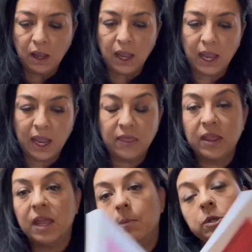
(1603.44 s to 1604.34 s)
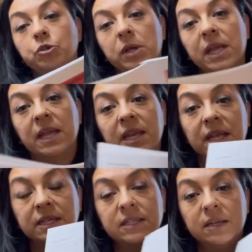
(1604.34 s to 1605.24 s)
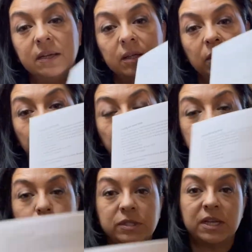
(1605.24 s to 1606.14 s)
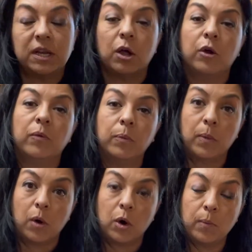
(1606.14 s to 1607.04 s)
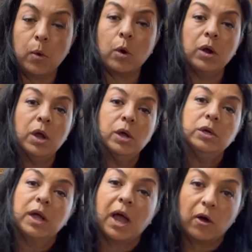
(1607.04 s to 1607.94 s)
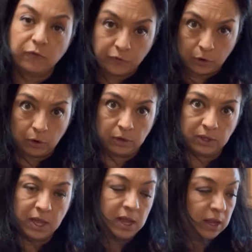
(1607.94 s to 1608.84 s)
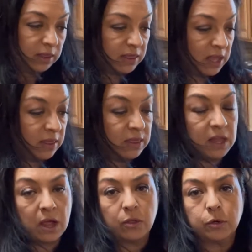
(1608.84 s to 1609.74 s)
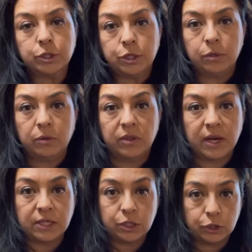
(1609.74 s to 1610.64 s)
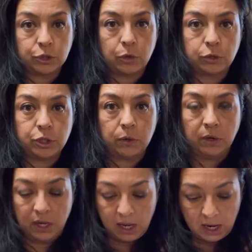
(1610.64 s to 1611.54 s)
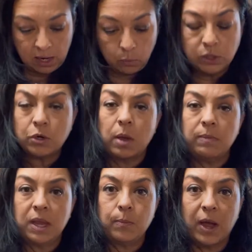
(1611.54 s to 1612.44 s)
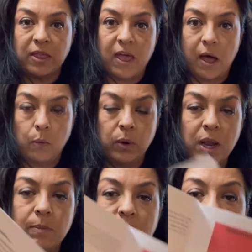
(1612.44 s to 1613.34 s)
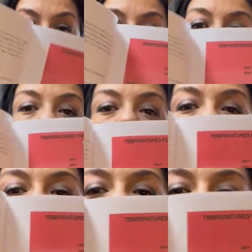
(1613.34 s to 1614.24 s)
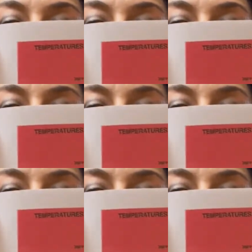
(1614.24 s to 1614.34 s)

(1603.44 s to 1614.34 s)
and the imagery in it, pictures in it, are more helpful than the other two that I just showed you. And what do I mean by that? What I mean by that is